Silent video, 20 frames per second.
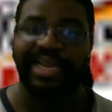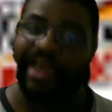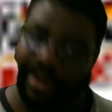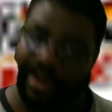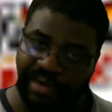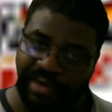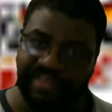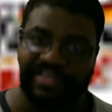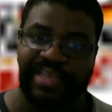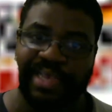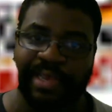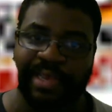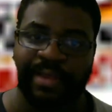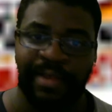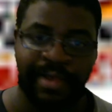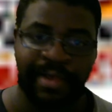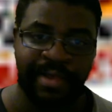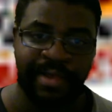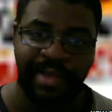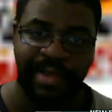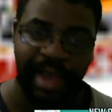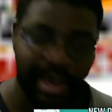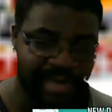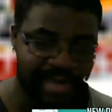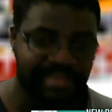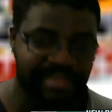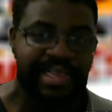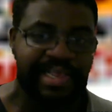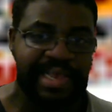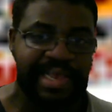I
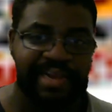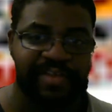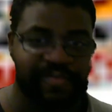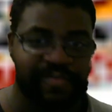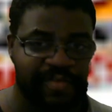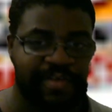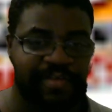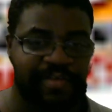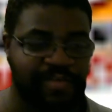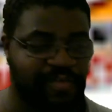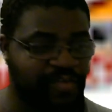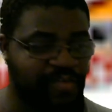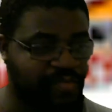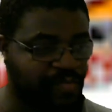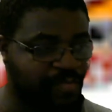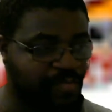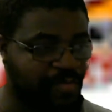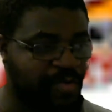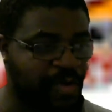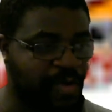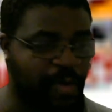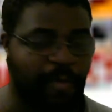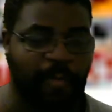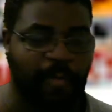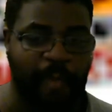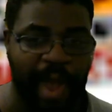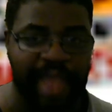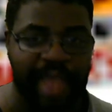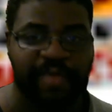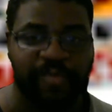understand his
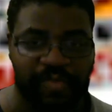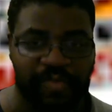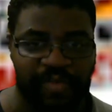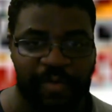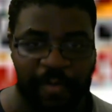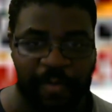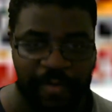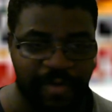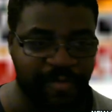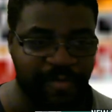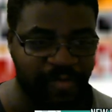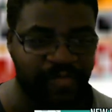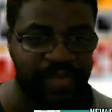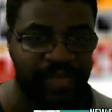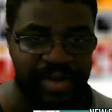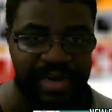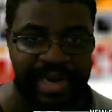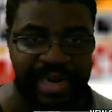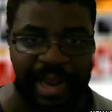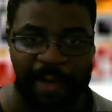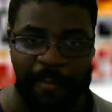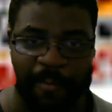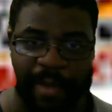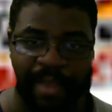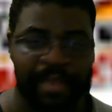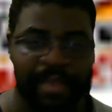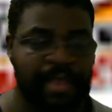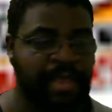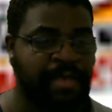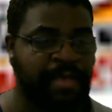why he was feeling that way,
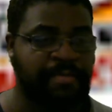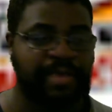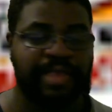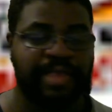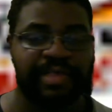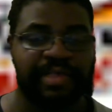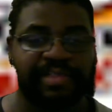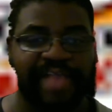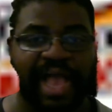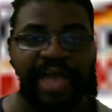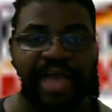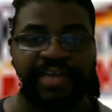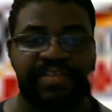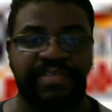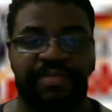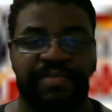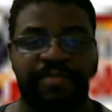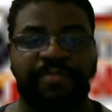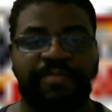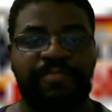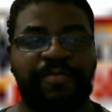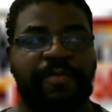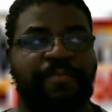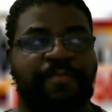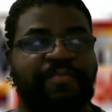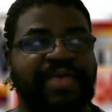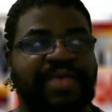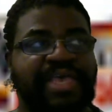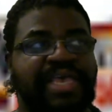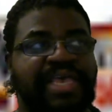because honestly,
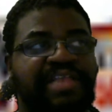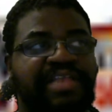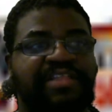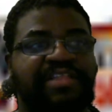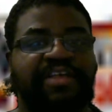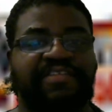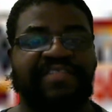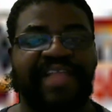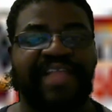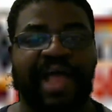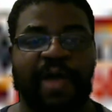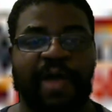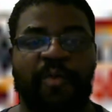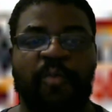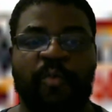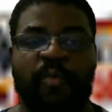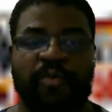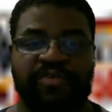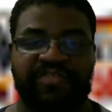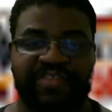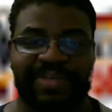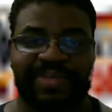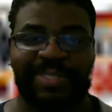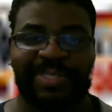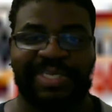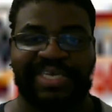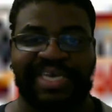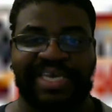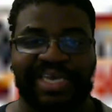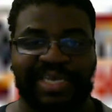Big E does not want to
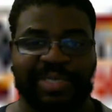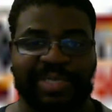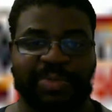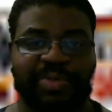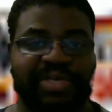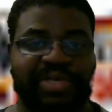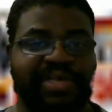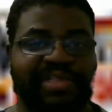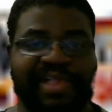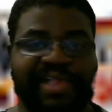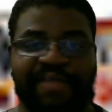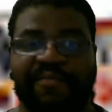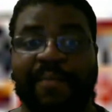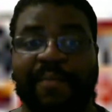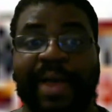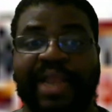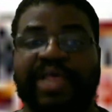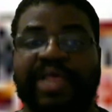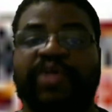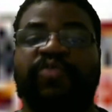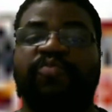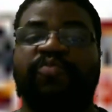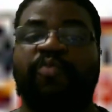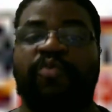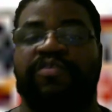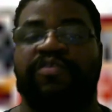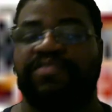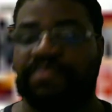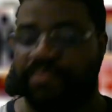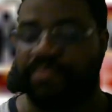change because everybody else
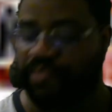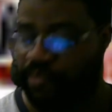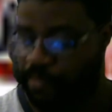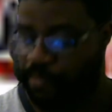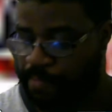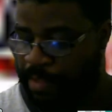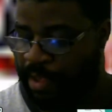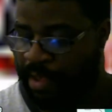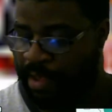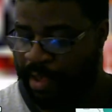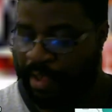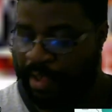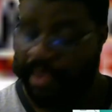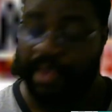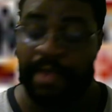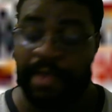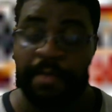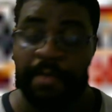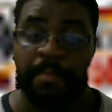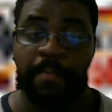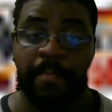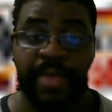wants him to.